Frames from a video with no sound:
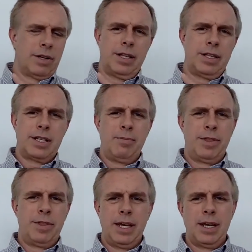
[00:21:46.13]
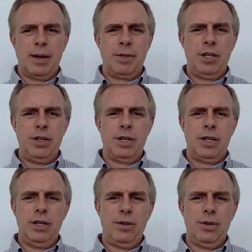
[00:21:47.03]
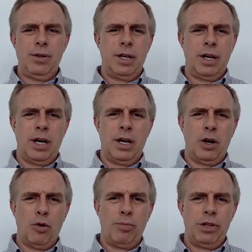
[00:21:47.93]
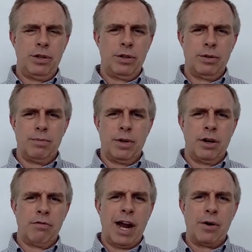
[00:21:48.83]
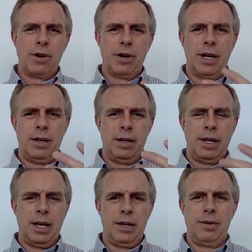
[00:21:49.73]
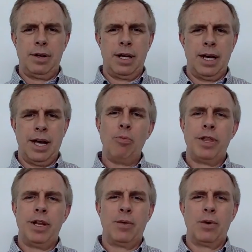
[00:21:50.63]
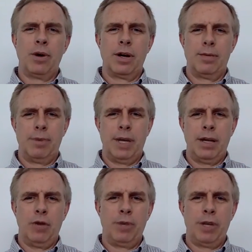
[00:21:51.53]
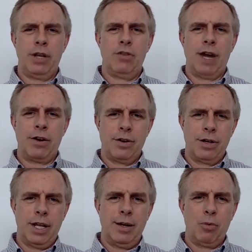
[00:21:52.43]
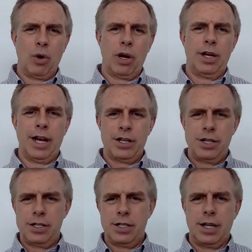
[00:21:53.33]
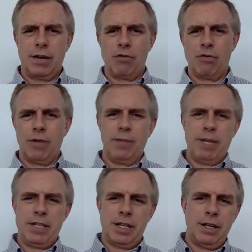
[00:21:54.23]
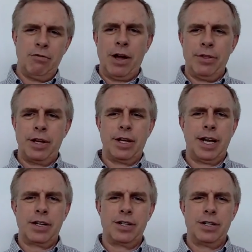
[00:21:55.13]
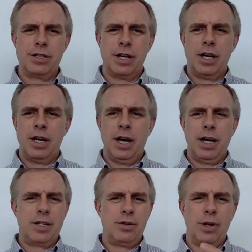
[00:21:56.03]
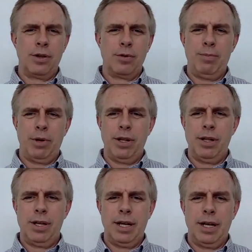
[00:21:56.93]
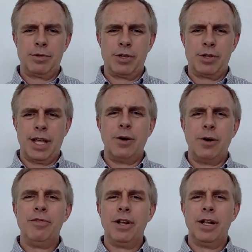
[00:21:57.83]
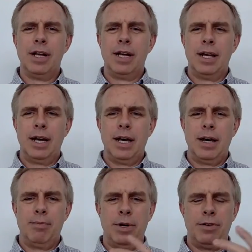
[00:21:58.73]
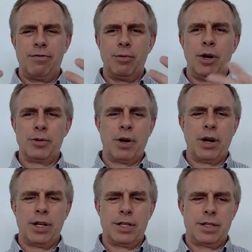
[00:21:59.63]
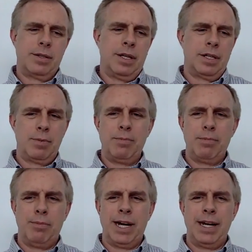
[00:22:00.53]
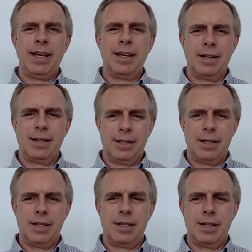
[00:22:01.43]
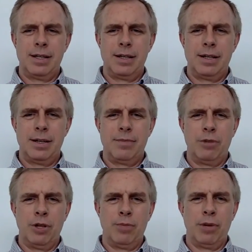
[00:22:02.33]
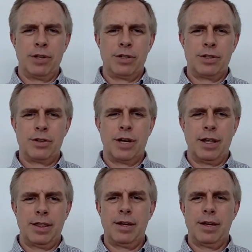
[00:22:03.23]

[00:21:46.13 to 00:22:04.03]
The same thing. You can open your router and help the network by opening your router and getting more connections, and then it'll basically route the connections to other people. So that's helpful. But for the most part, it's people mining that really brings the strength.